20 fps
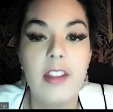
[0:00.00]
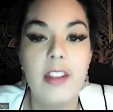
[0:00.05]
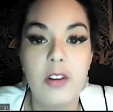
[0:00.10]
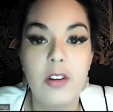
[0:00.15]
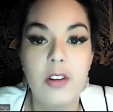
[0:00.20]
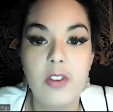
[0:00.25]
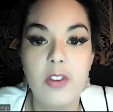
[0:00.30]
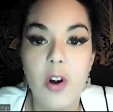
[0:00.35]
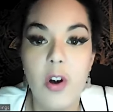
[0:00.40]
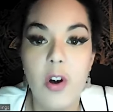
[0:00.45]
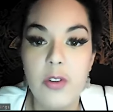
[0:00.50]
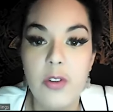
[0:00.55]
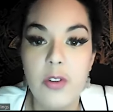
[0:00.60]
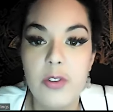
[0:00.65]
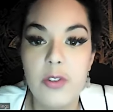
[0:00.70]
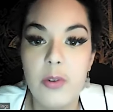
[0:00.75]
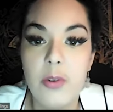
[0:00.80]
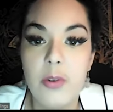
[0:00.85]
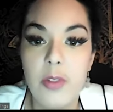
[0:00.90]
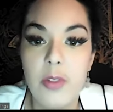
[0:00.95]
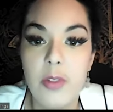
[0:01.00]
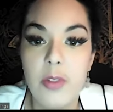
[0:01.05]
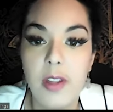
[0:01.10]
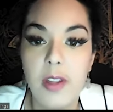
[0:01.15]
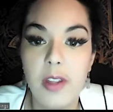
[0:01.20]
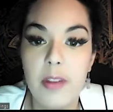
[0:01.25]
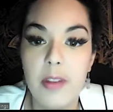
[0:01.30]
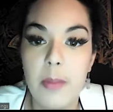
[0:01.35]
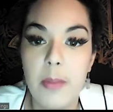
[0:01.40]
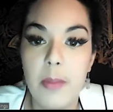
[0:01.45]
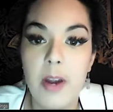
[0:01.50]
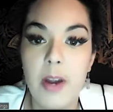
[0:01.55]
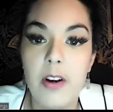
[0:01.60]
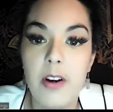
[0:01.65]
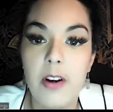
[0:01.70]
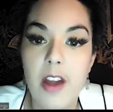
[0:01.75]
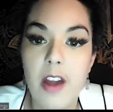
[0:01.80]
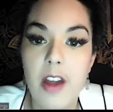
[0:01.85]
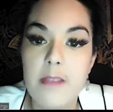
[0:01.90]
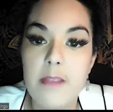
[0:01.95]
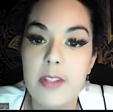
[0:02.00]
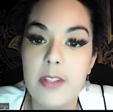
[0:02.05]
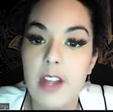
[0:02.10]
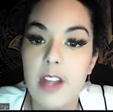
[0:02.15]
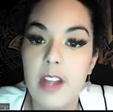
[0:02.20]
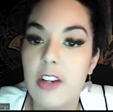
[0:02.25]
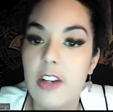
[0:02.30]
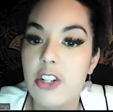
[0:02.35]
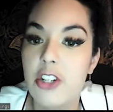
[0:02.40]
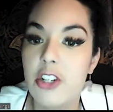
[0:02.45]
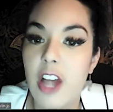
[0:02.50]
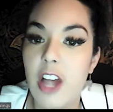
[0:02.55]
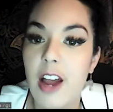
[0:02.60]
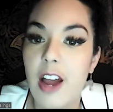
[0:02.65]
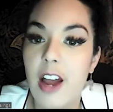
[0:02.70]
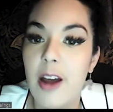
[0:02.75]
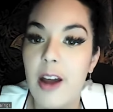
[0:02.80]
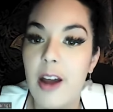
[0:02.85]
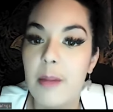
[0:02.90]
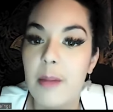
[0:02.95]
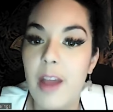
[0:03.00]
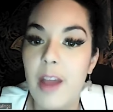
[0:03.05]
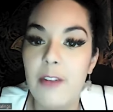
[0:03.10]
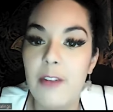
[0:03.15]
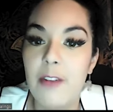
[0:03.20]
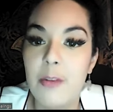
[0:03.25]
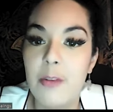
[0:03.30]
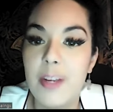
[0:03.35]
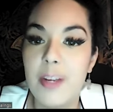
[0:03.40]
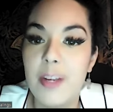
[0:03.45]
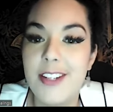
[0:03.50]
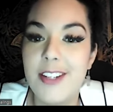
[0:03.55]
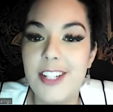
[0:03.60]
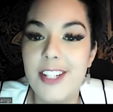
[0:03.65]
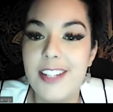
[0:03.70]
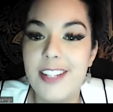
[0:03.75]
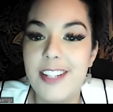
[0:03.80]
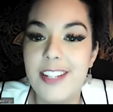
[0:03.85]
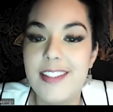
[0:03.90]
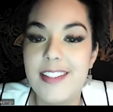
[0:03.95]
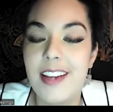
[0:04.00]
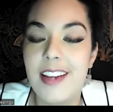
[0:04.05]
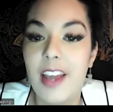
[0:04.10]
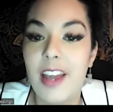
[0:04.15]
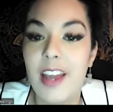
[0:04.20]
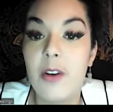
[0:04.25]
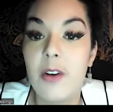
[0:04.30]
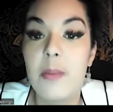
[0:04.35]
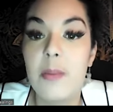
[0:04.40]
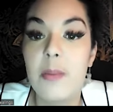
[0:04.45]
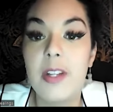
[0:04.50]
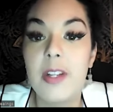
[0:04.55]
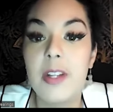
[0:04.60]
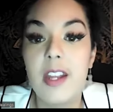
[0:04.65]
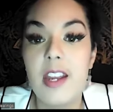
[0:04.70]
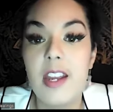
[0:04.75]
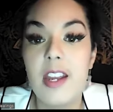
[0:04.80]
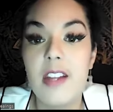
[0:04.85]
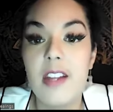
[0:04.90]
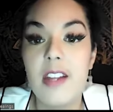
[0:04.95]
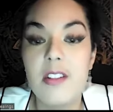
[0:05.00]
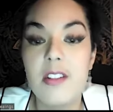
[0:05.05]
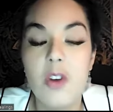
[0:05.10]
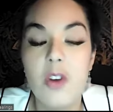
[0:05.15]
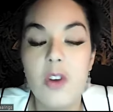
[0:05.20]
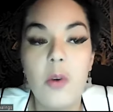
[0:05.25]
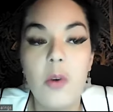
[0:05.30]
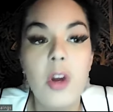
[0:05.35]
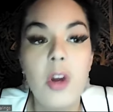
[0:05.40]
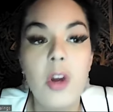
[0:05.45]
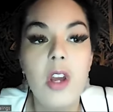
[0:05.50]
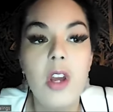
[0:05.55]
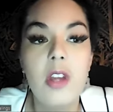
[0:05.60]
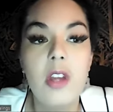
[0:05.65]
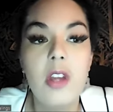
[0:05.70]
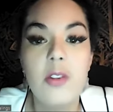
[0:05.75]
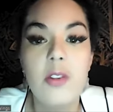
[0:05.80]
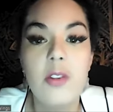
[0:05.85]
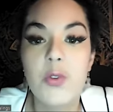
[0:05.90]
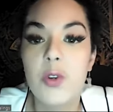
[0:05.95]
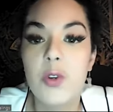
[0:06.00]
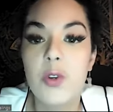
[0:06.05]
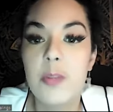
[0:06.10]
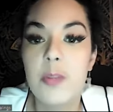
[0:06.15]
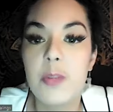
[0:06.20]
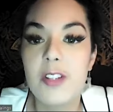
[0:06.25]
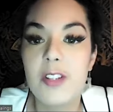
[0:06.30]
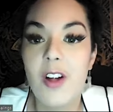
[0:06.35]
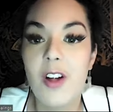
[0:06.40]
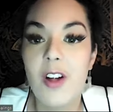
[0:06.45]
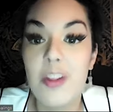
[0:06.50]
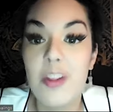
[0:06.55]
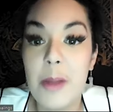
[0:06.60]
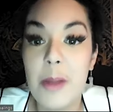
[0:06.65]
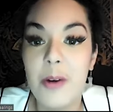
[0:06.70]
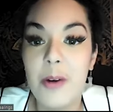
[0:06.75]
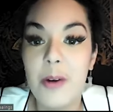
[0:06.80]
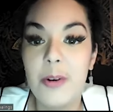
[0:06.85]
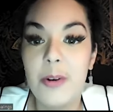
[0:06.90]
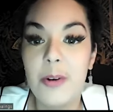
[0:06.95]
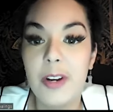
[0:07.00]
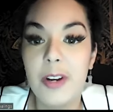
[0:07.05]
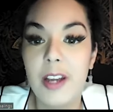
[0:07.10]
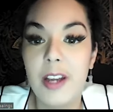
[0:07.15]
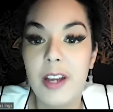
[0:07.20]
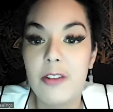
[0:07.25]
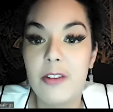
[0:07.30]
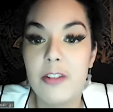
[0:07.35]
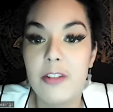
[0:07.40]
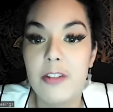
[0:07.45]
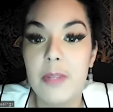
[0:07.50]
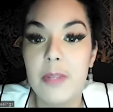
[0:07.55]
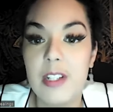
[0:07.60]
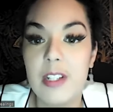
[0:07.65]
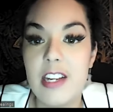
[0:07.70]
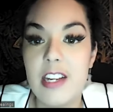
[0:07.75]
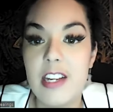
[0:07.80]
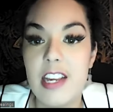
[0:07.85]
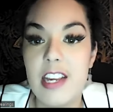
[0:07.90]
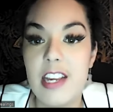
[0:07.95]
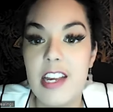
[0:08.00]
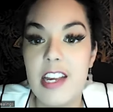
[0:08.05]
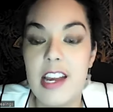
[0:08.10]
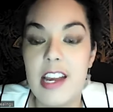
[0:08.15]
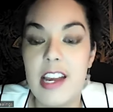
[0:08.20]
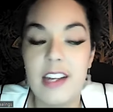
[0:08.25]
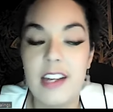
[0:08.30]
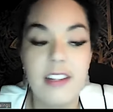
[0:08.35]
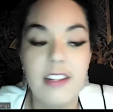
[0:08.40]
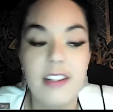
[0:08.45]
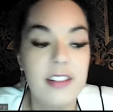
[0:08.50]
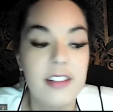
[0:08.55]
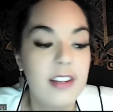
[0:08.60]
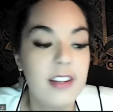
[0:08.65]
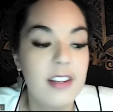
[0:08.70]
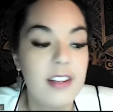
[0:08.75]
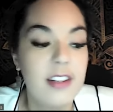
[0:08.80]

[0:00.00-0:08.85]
And there's also the paradigm / affirmations accountability. So this group is all about accountability and